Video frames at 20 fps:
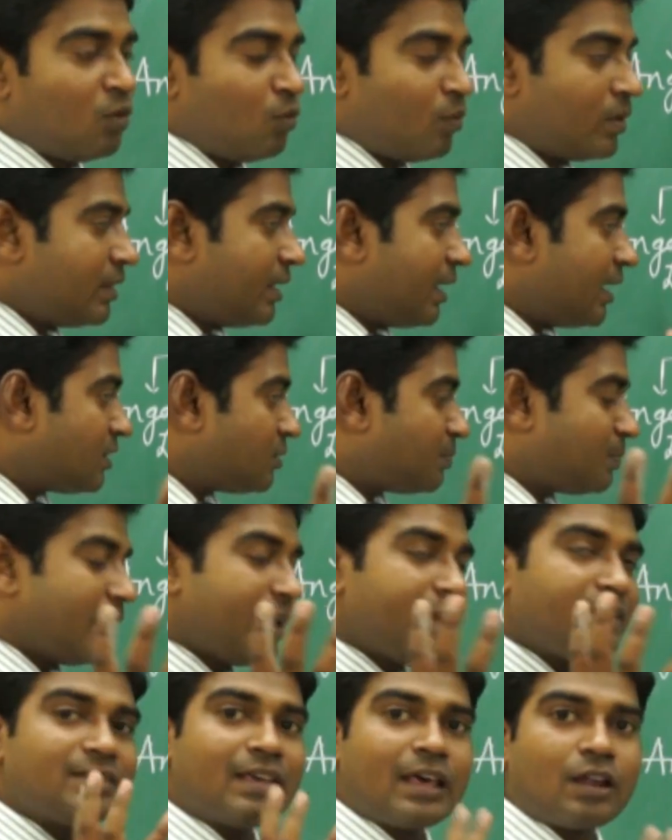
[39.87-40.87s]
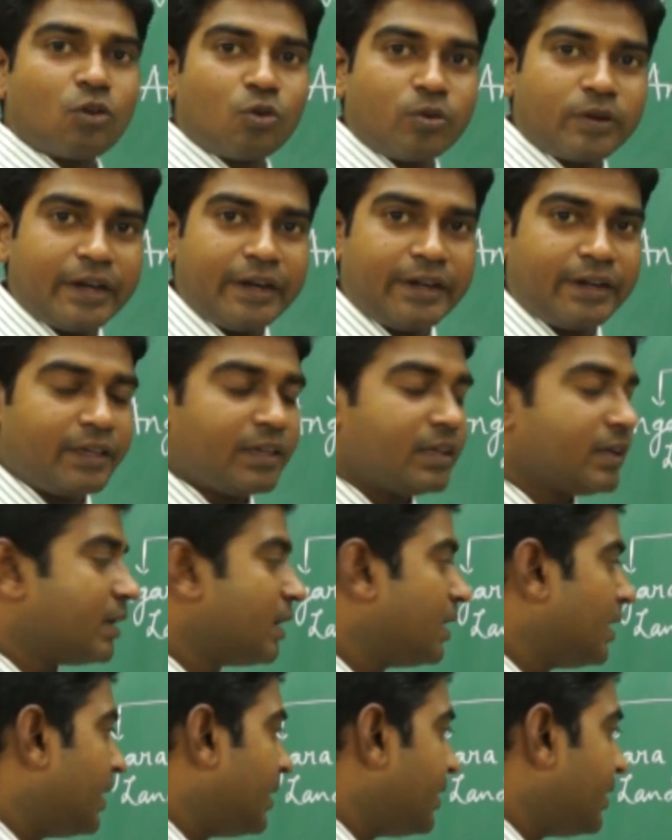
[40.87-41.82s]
when the earth plates are rotating,